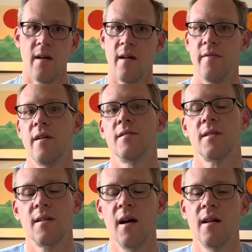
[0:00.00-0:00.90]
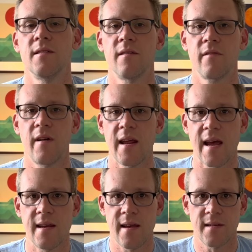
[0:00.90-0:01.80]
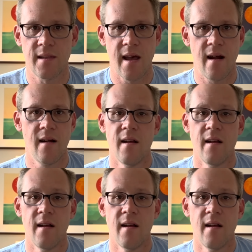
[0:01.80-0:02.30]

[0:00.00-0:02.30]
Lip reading: There's tons of great ideas there.